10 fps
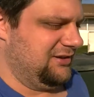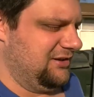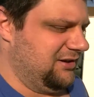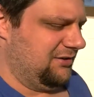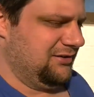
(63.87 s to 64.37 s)
you
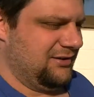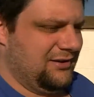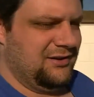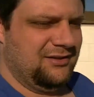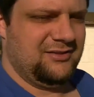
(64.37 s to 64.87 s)
know,
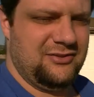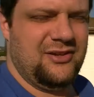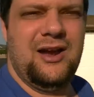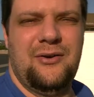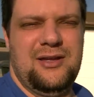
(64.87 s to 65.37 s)
this
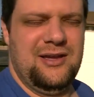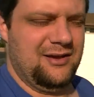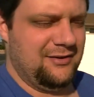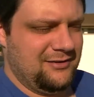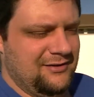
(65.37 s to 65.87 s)
area